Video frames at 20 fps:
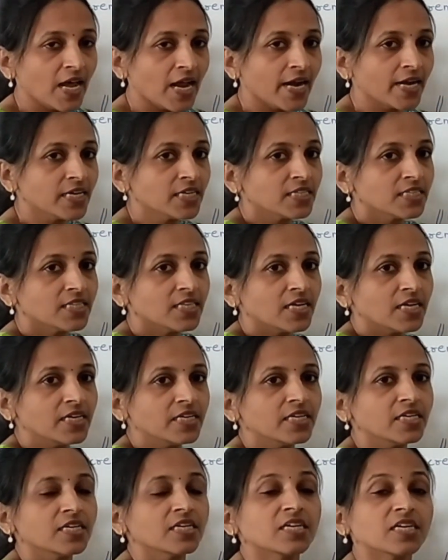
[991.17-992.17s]
and then
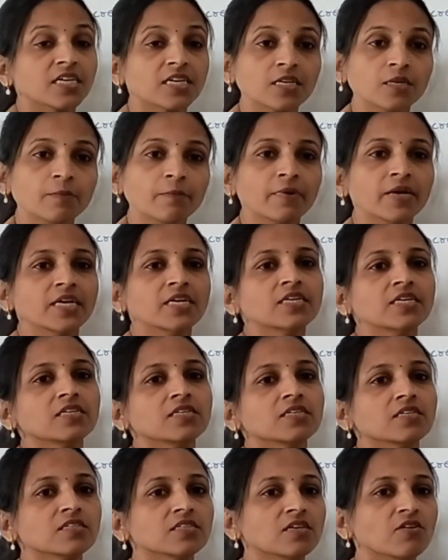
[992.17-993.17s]

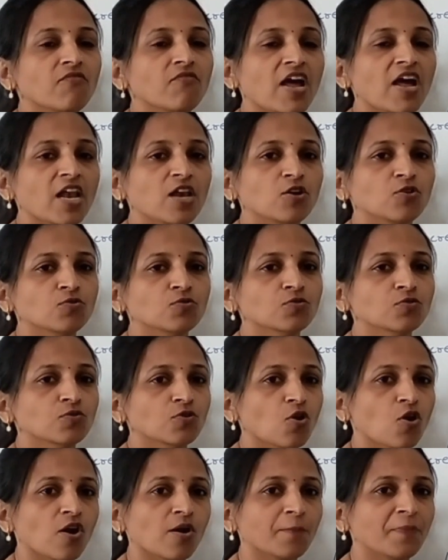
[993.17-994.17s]
increment the value
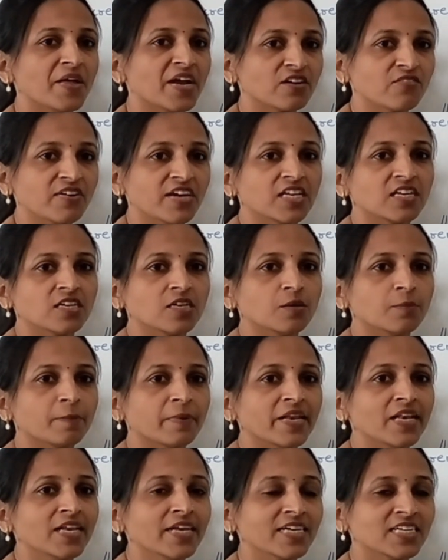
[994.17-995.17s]
of that
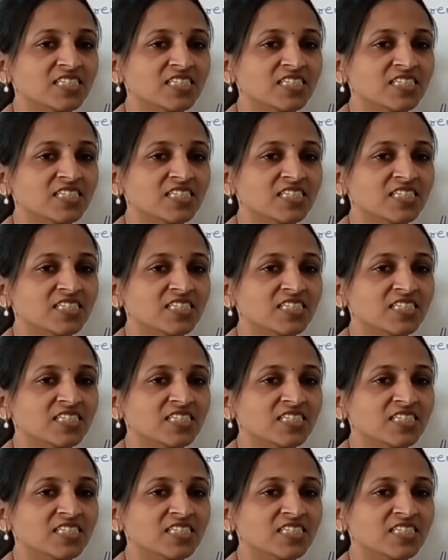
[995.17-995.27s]
variable